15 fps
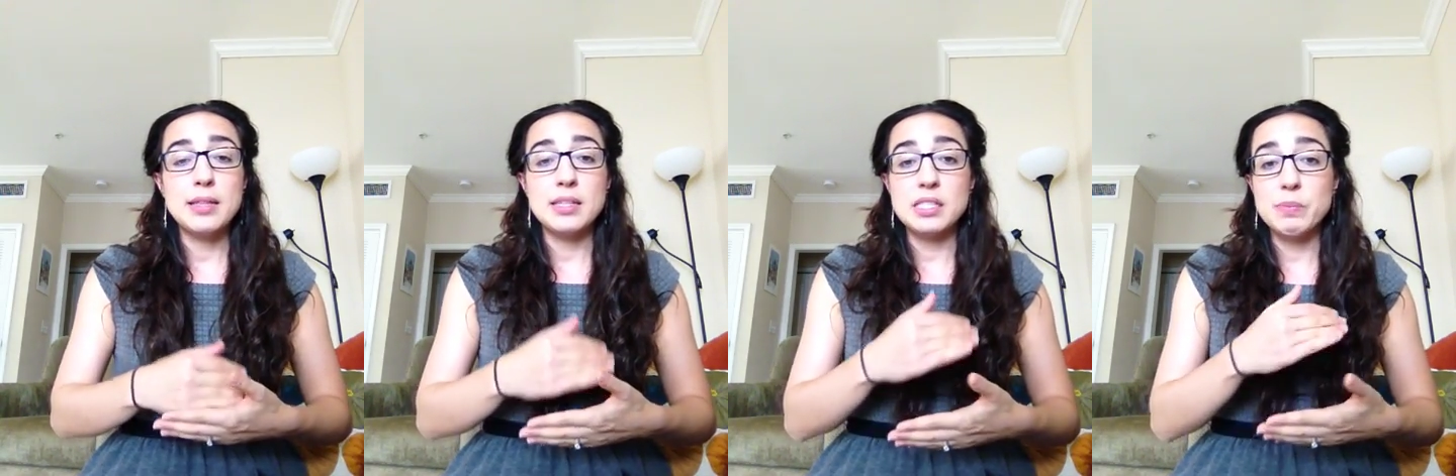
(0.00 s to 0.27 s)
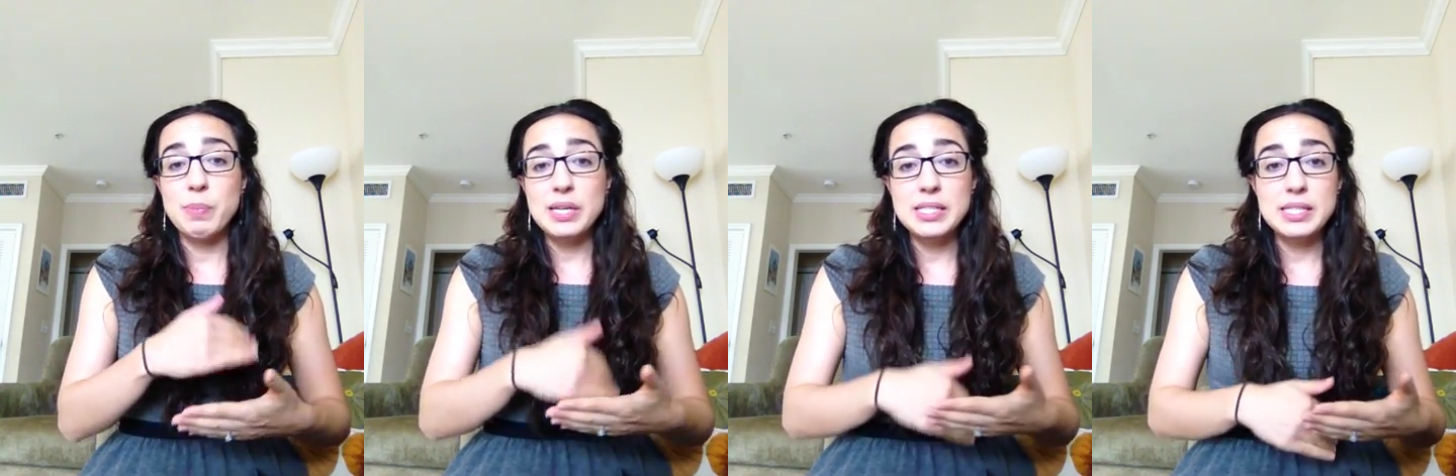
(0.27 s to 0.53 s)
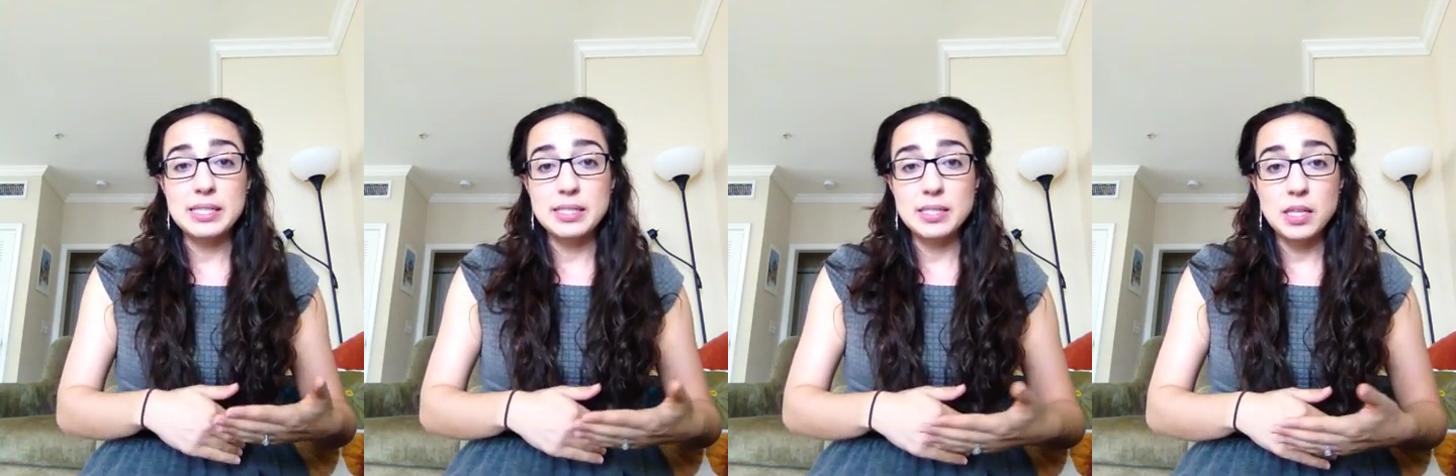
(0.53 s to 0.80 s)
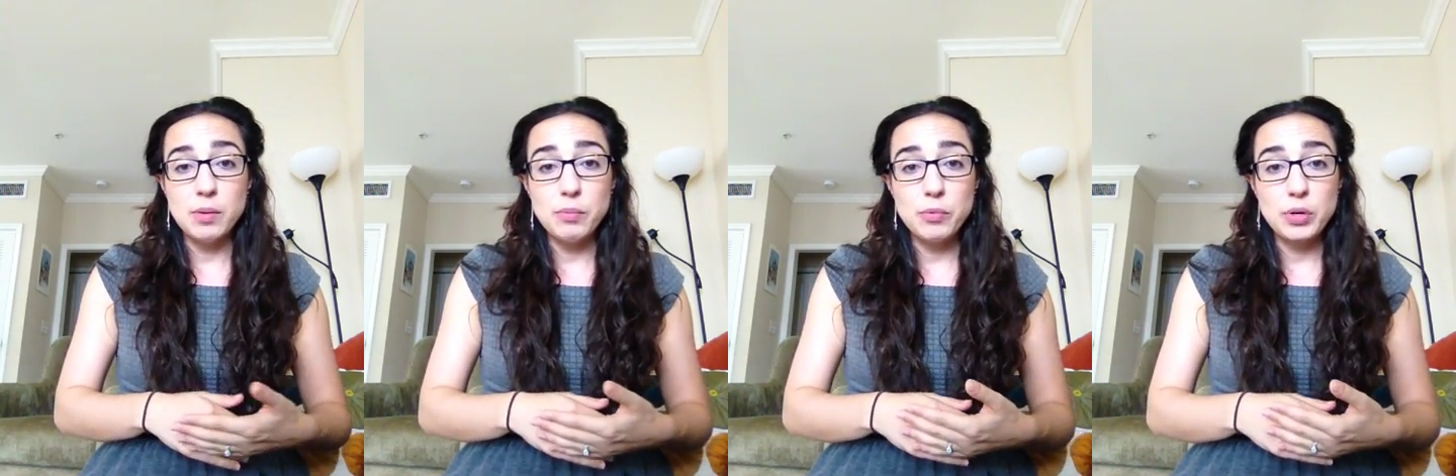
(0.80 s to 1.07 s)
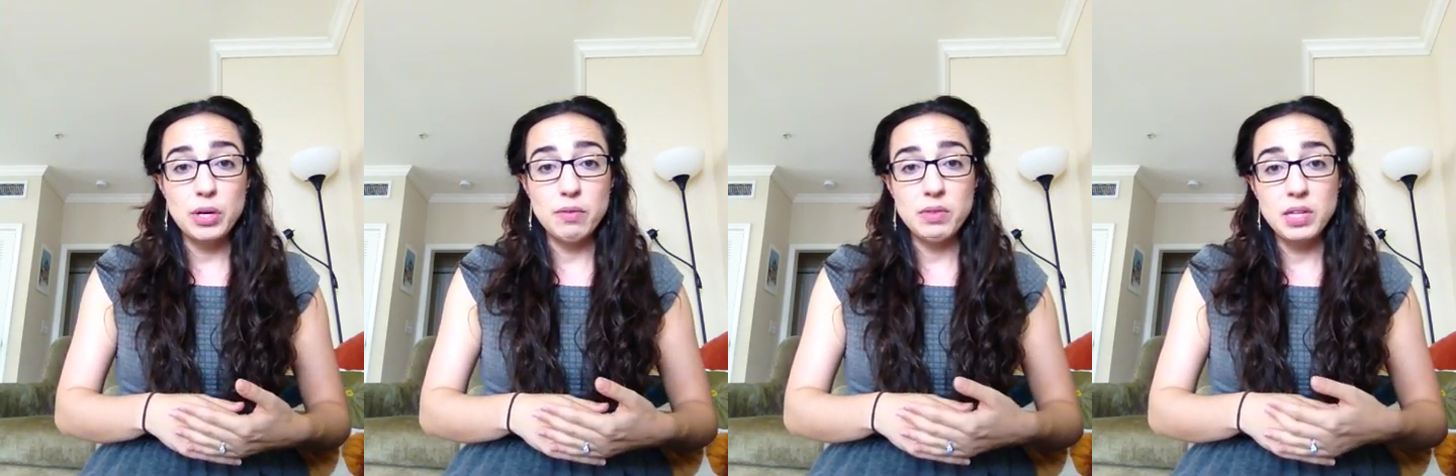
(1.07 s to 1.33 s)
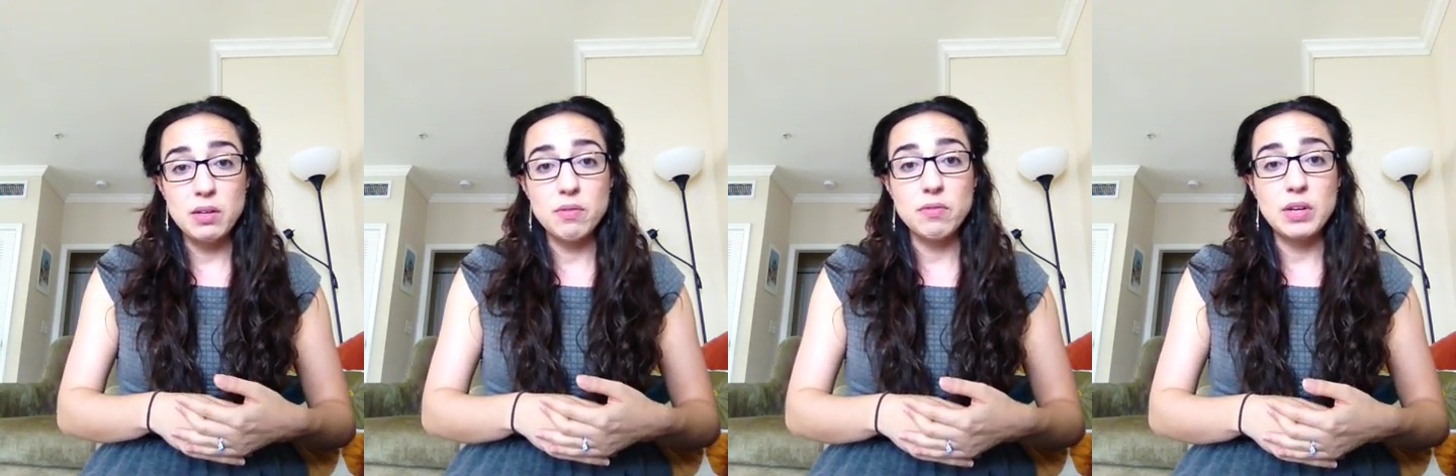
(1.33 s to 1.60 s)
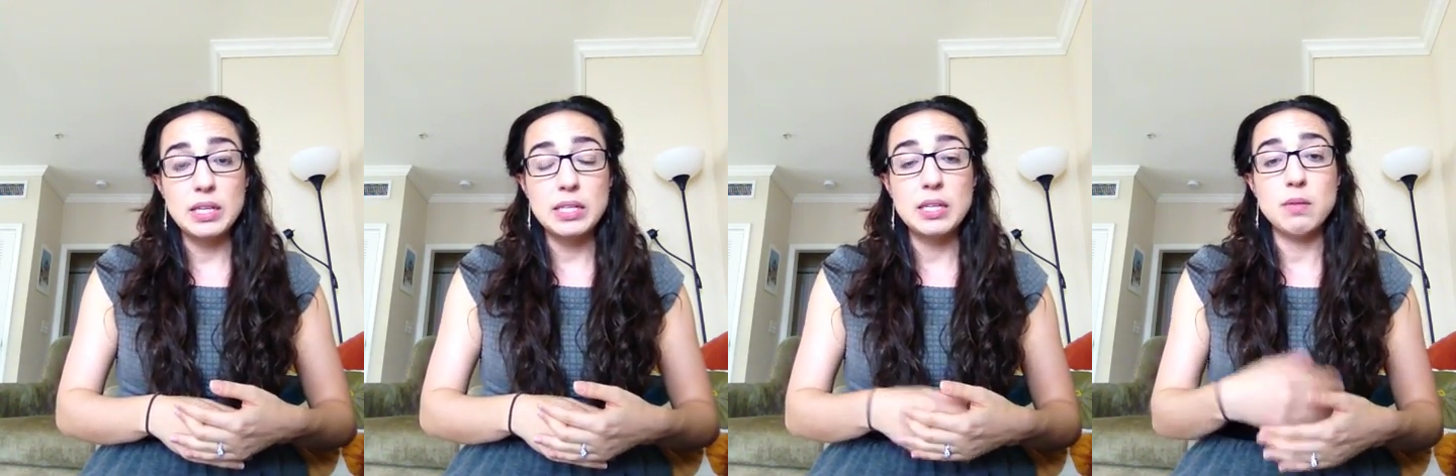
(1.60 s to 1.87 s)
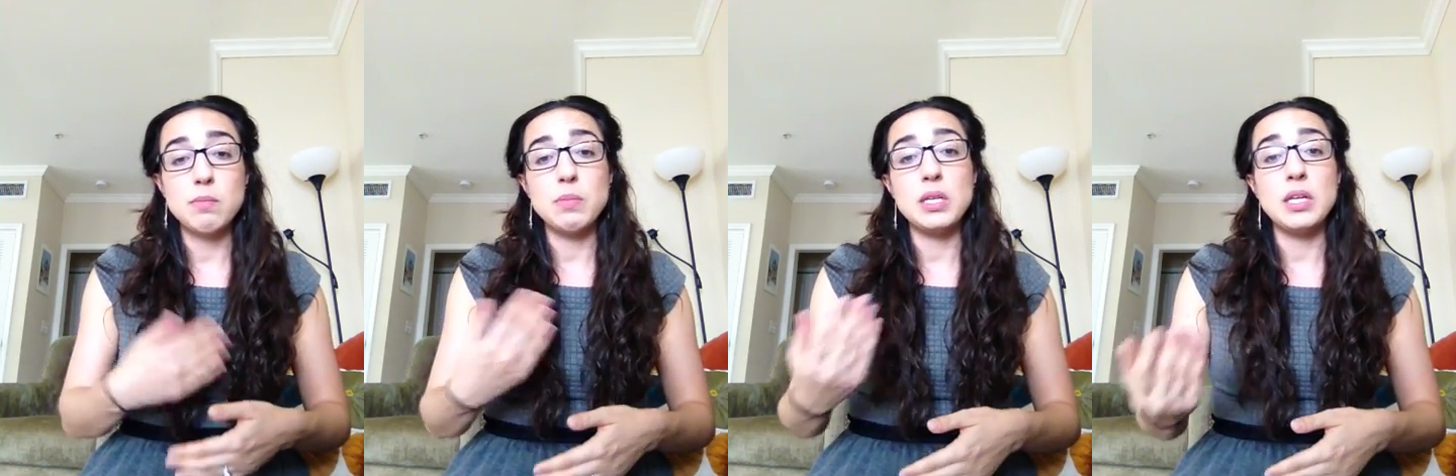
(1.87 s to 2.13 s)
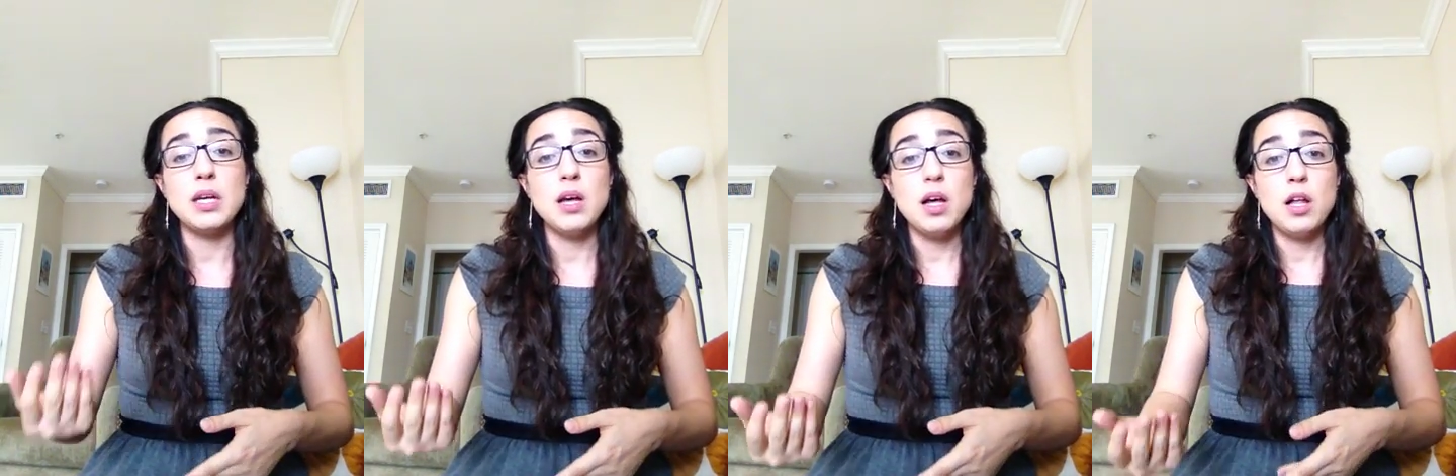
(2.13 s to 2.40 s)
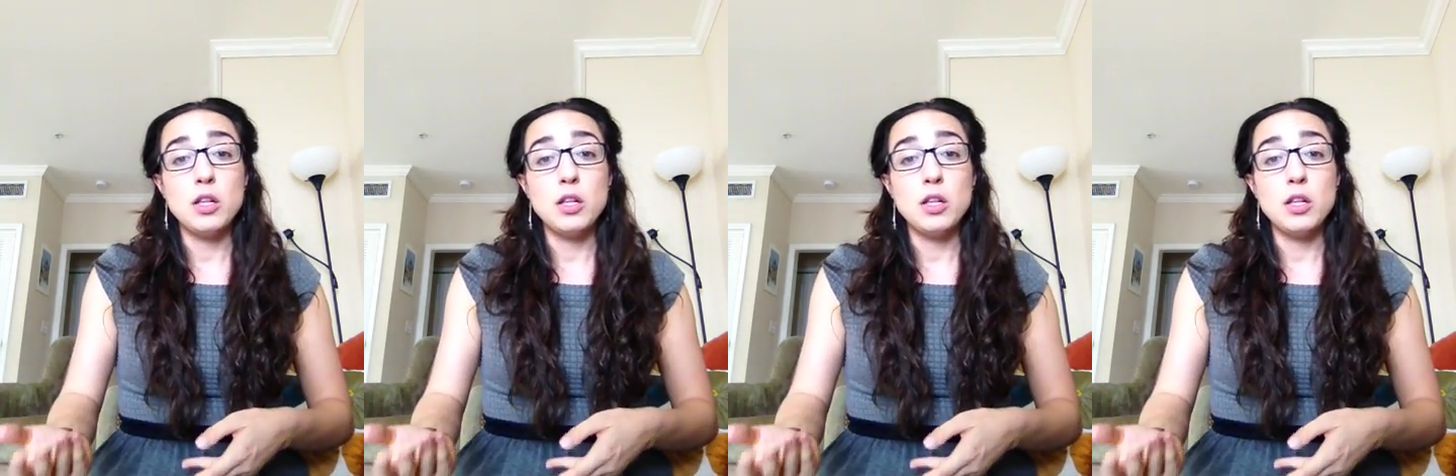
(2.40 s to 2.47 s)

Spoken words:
this basic summary of the event can be